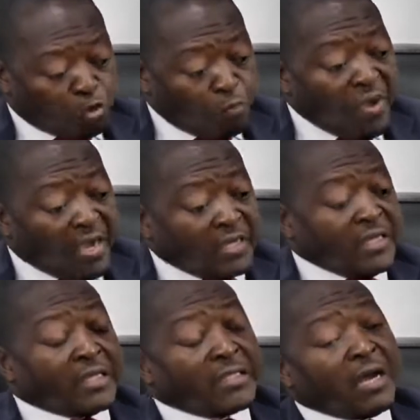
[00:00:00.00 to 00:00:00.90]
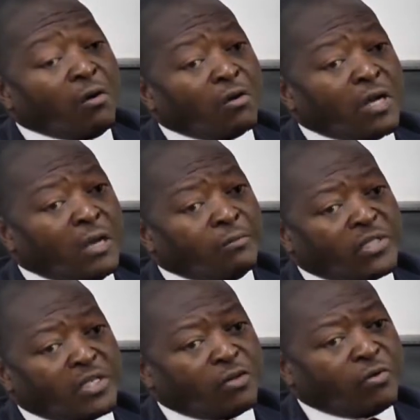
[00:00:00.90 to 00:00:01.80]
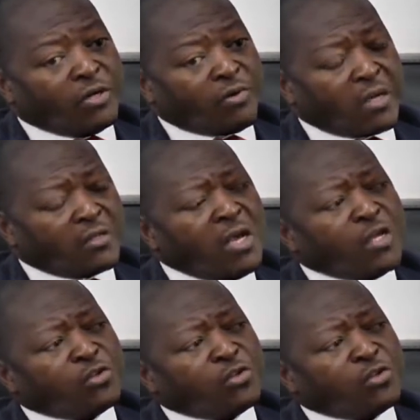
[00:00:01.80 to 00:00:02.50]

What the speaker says: to make the entire 600 racks.